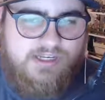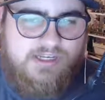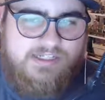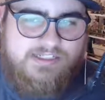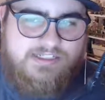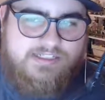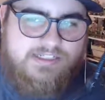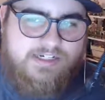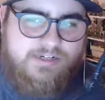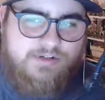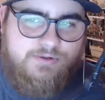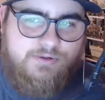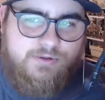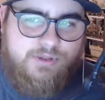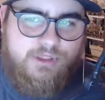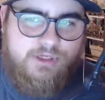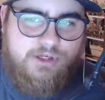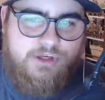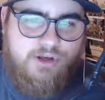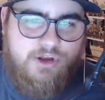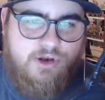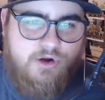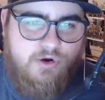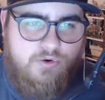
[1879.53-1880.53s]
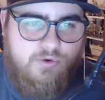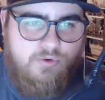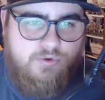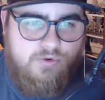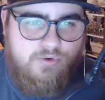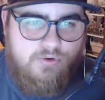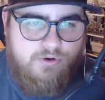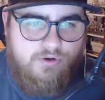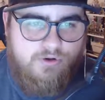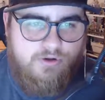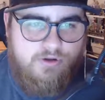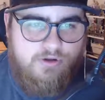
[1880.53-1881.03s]
necessarily
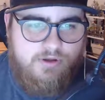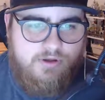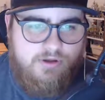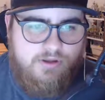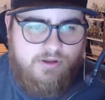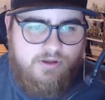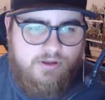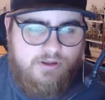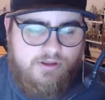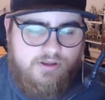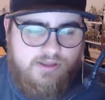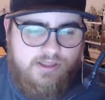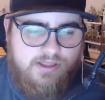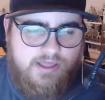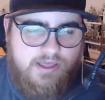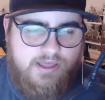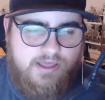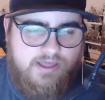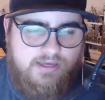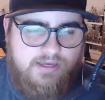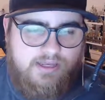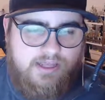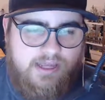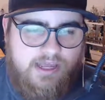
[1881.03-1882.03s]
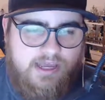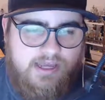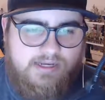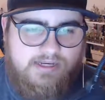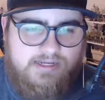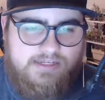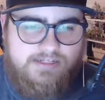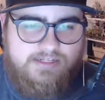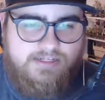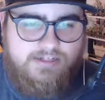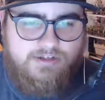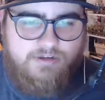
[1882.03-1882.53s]
know that I
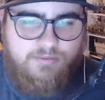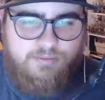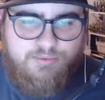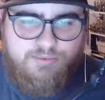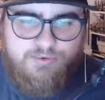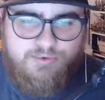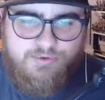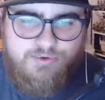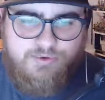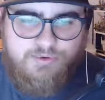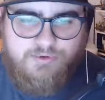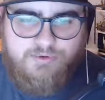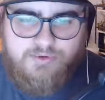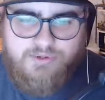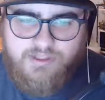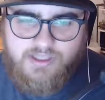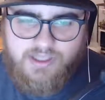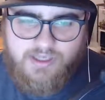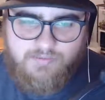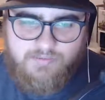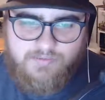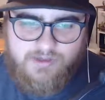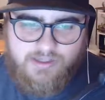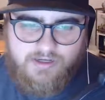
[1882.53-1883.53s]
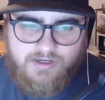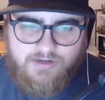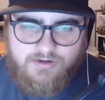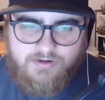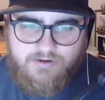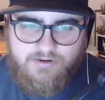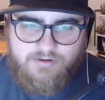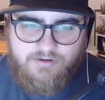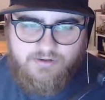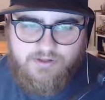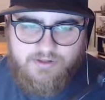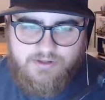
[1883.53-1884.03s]
needed to pre-order the game to get it
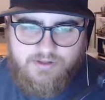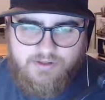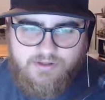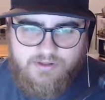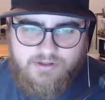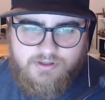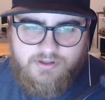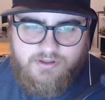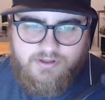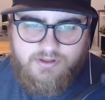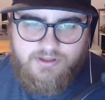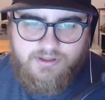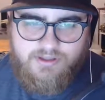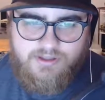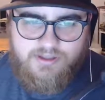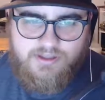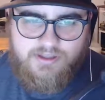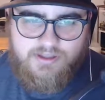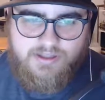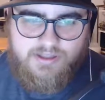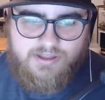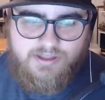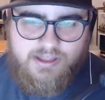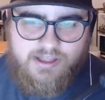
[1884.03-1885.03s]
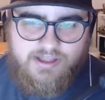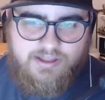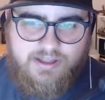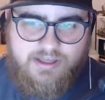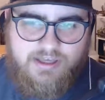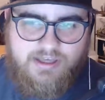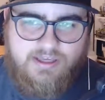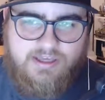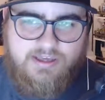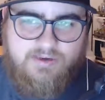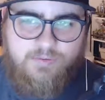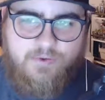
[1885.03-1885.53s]
early, then
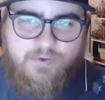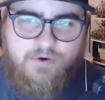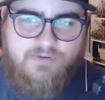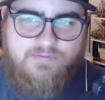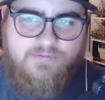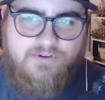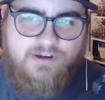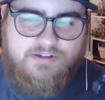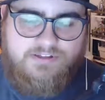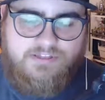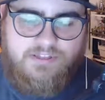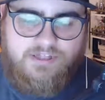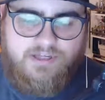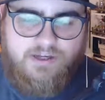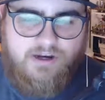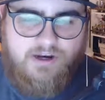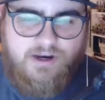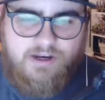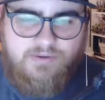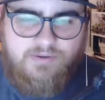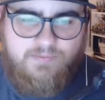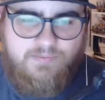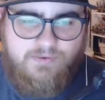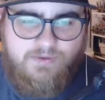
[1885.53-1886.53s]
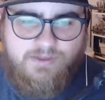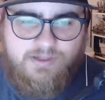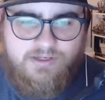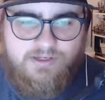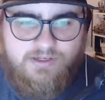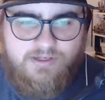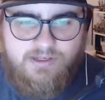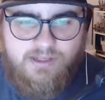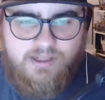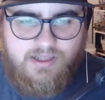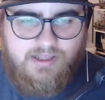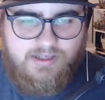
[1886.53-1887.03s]
like, what if I was like, all right, well
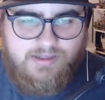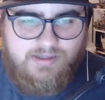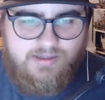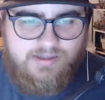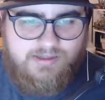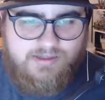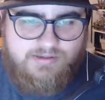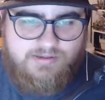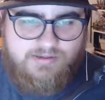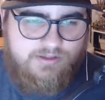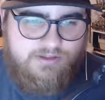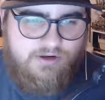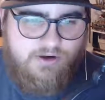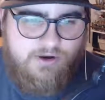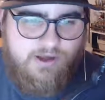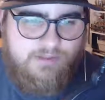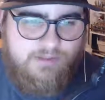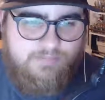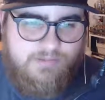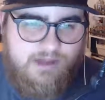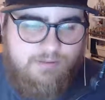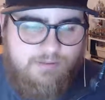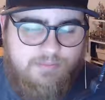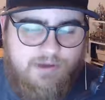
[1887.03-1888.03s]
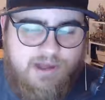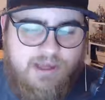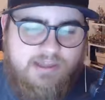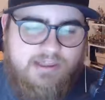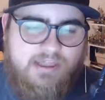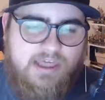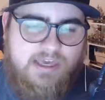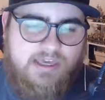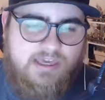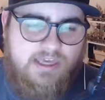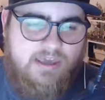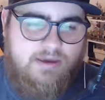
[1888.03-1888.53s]
then I'm not buying
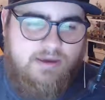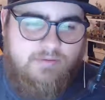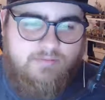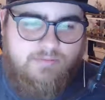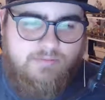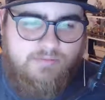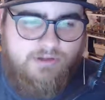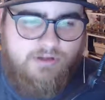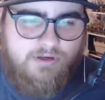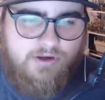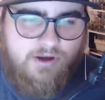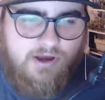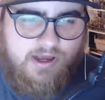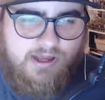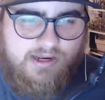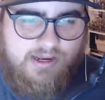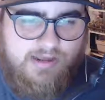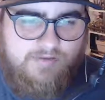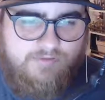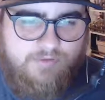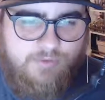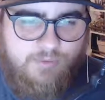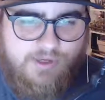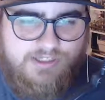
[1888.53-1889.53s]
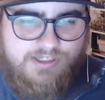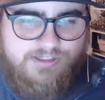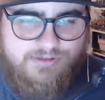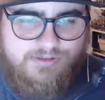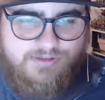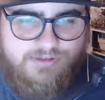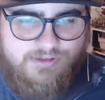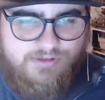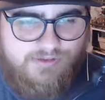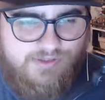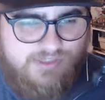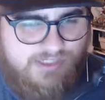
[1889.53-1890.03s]
that game. I'd have to wait till
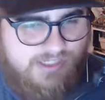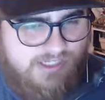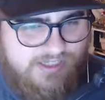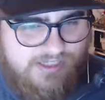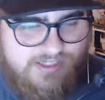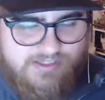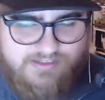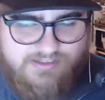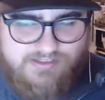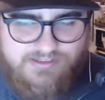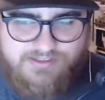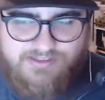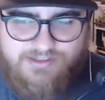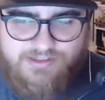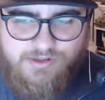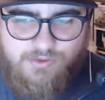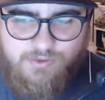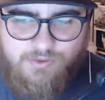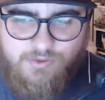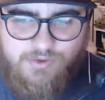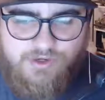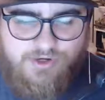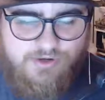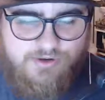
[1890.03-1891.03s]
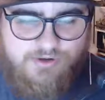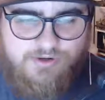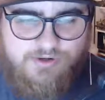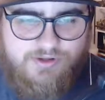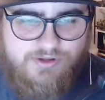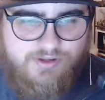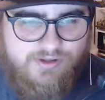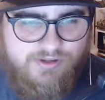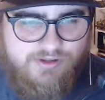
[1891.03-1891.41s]
Tuesday. That's so weird.